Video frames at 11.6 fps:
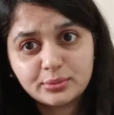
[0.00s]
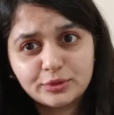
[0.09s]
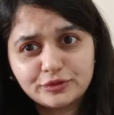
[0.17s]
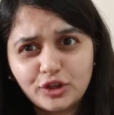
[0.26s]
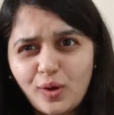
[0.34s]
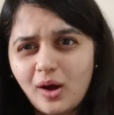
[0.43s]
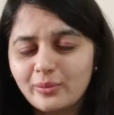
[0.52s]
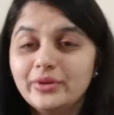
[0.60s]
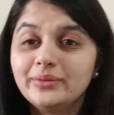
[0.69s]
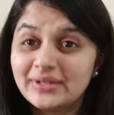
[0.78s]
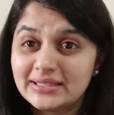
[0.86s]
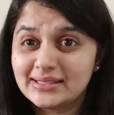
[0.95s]
are some of the
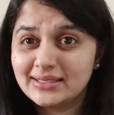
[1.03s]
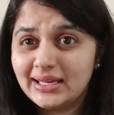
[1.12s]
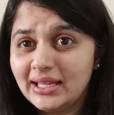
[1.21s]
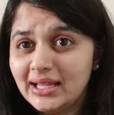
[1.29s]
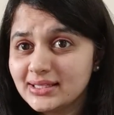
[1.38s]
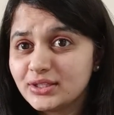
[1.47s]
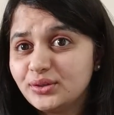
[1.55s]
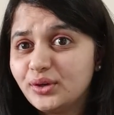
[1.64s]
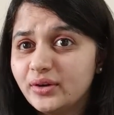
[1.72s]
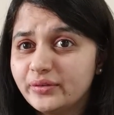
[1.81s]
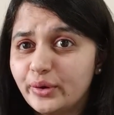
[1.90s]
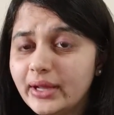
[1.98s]
common mistakes to
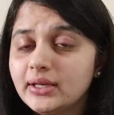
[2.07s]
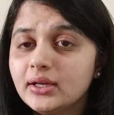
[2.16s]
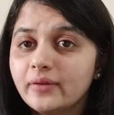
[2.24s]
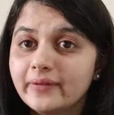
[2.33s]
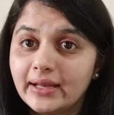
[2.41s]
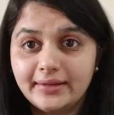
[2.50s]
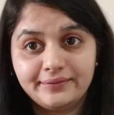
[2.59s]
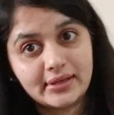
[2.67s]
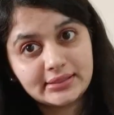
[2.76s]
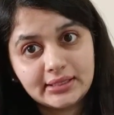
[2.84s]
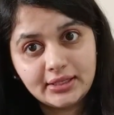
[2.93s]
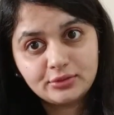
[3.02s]
avoid while
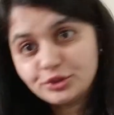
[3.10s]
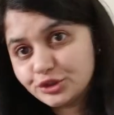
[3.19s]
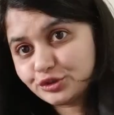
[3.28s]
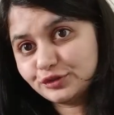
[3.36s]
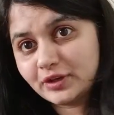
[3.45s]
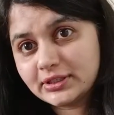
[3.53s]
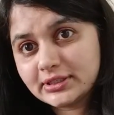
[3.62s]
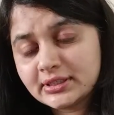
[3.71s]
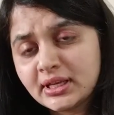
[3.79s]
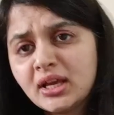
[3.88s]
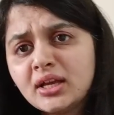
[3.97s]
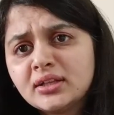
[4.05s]
investing in mutual funds.